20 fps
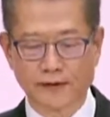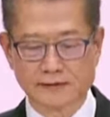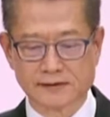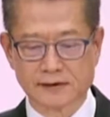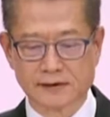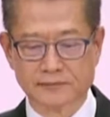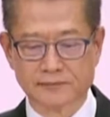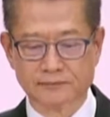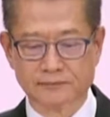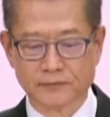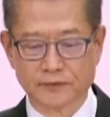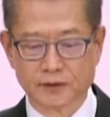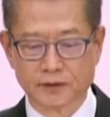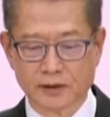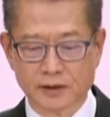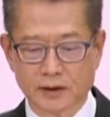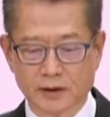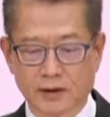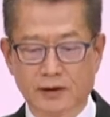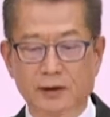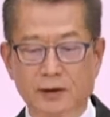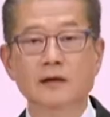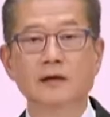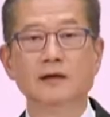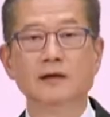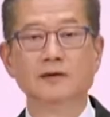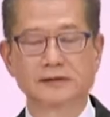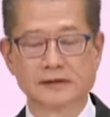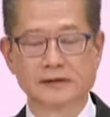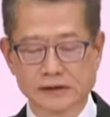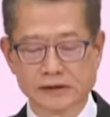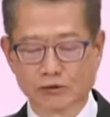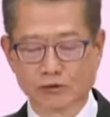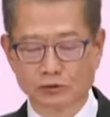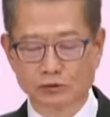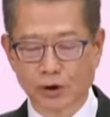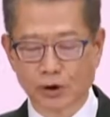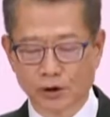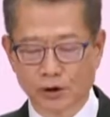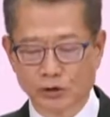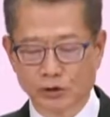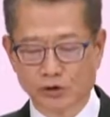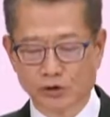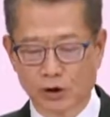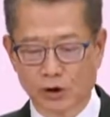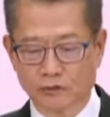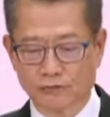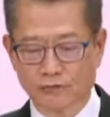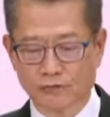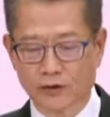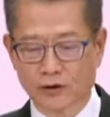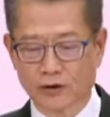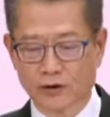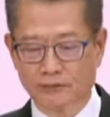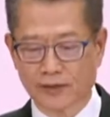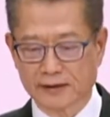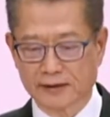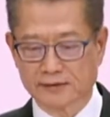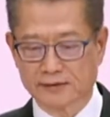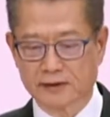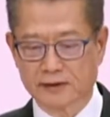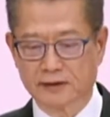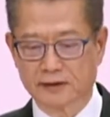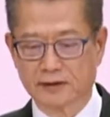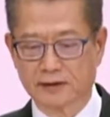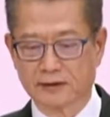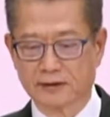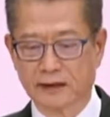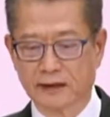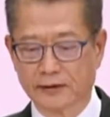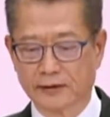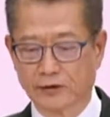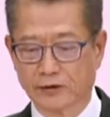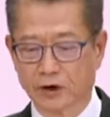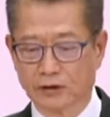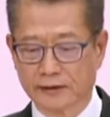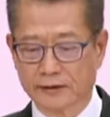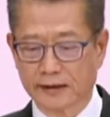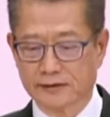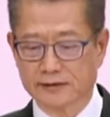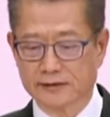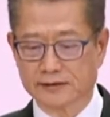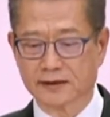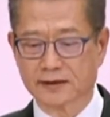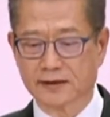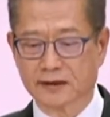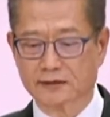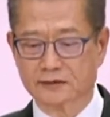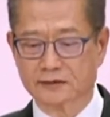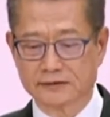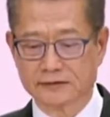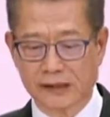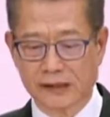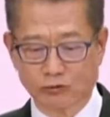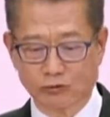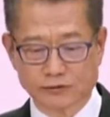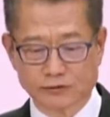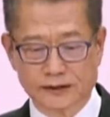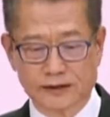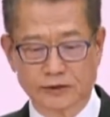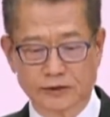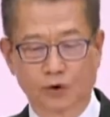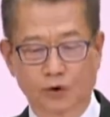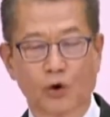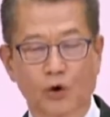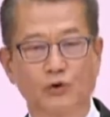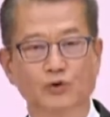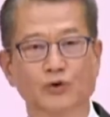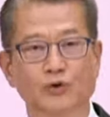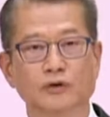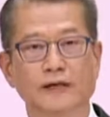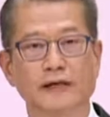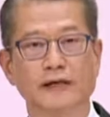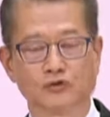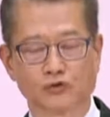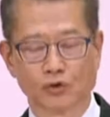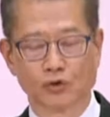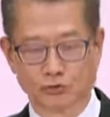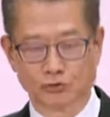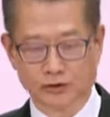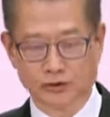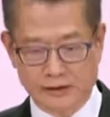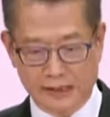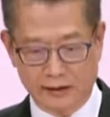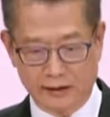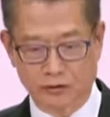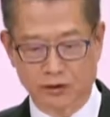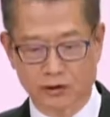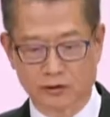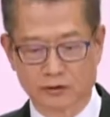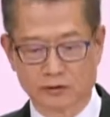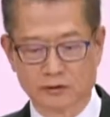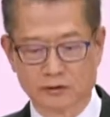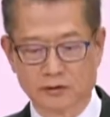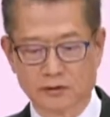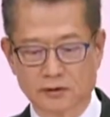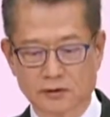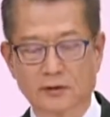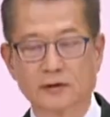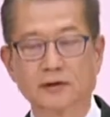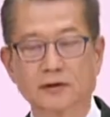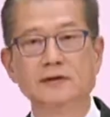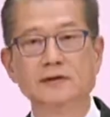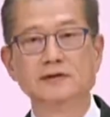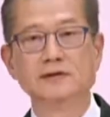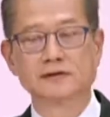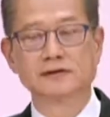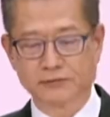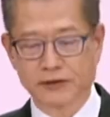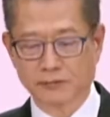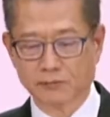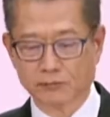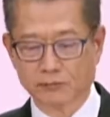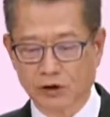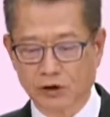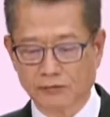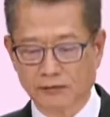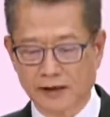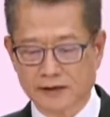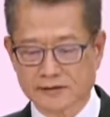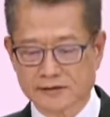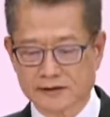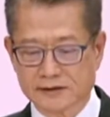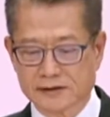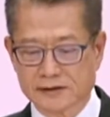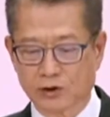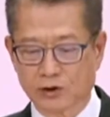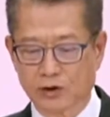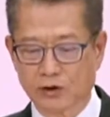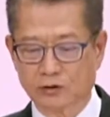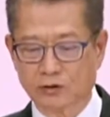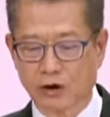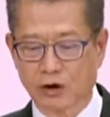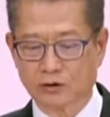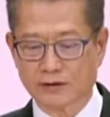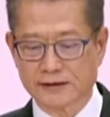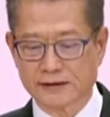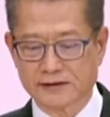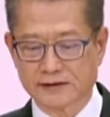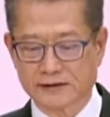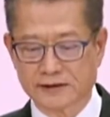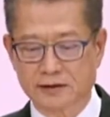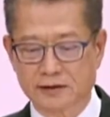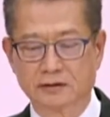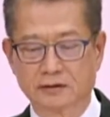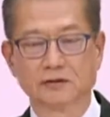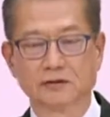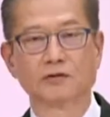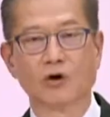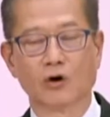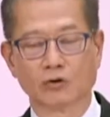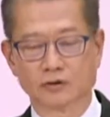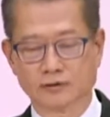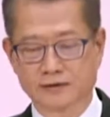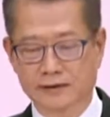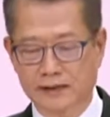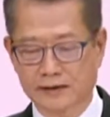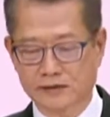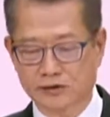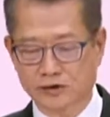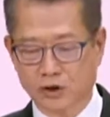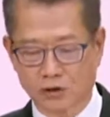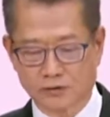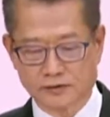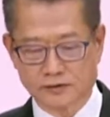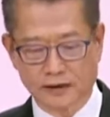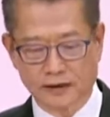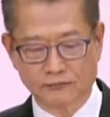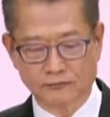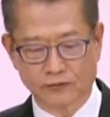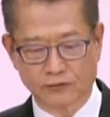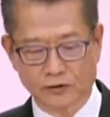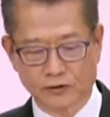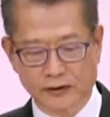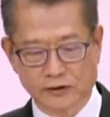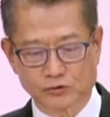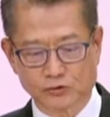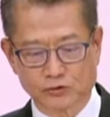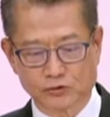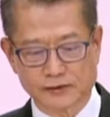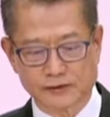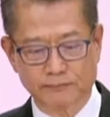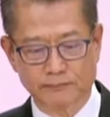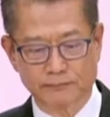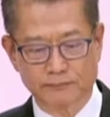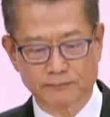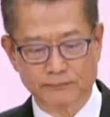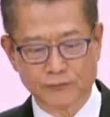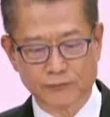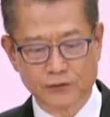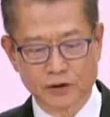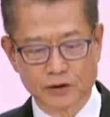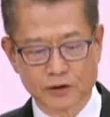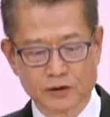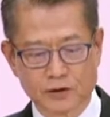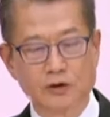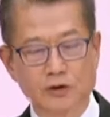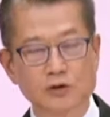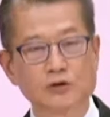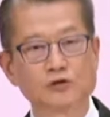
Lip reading: Innovation and technology development. Continuous promotion of I&T development is an important strategy to foster a more vibrant and diversified economy. The 14th Five-Year Plan supports Hong Kong's development into an international I&T hub.